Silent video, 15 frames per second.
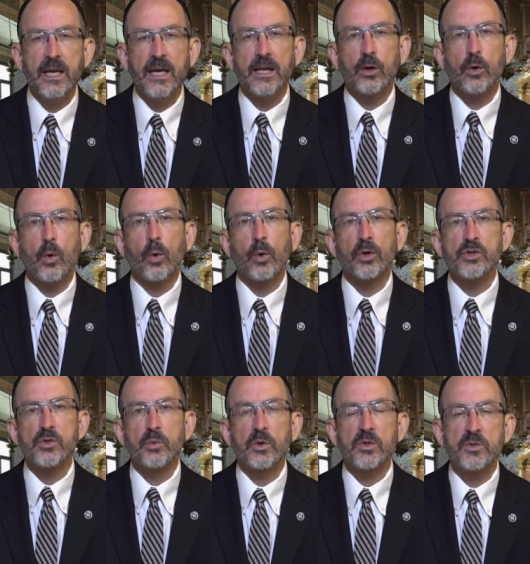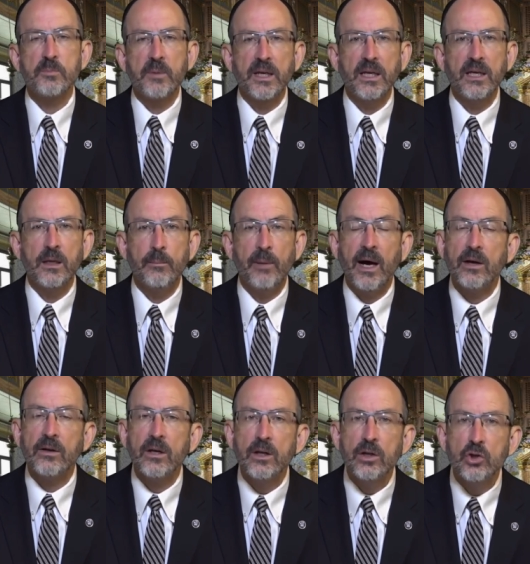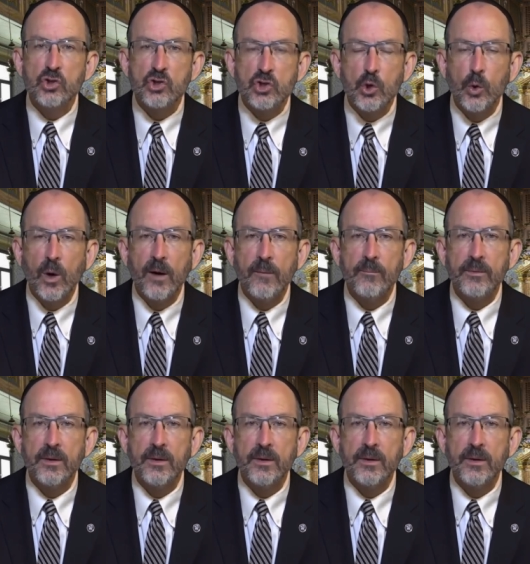And of course, we're speaking about Yeshua.